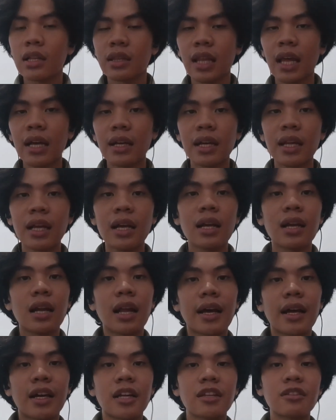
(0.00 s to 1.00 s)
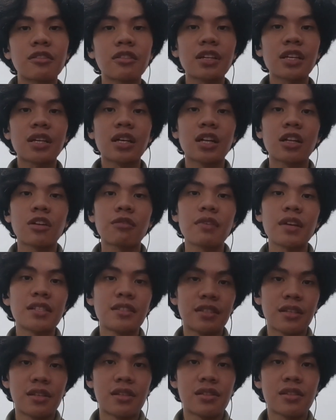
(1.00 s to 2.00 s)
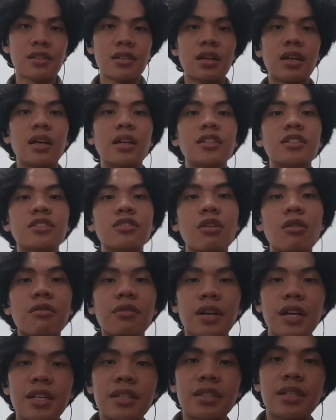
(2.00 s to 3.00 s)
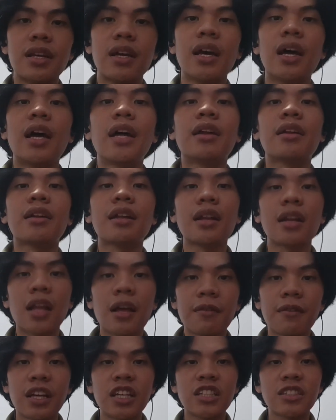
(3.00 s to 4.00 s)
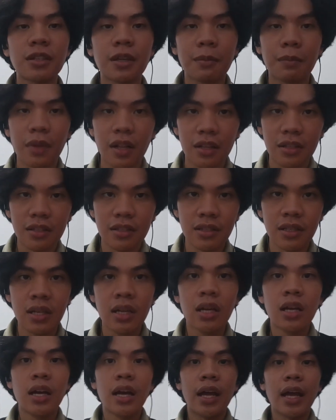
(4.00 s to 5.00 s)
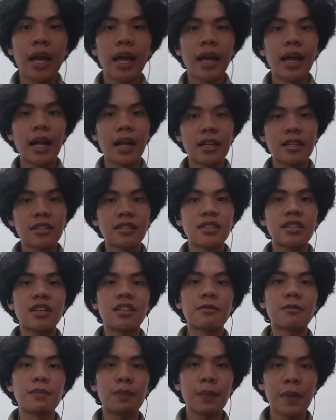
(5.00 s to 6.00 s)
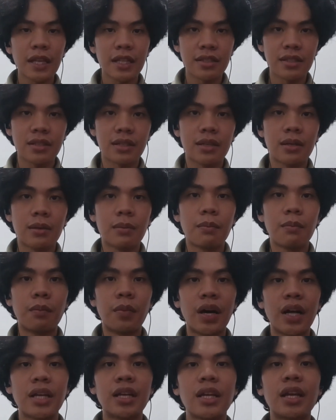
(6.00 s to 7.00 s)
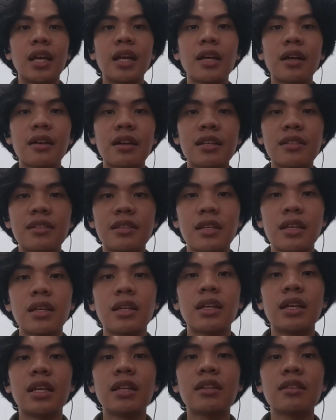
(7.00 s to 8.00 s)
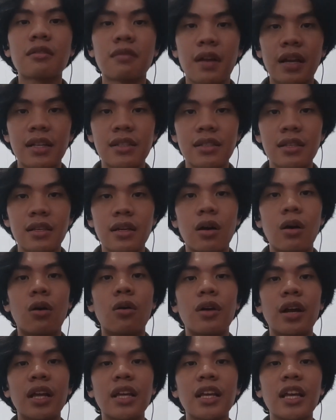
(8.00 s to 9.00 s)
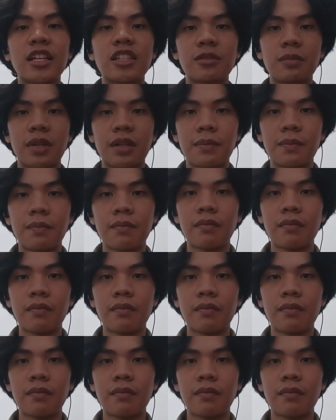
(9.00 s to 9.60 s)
Techniques like rhetorical questions, stories, and real-life examples enhance the speech by increasing interest or engagement,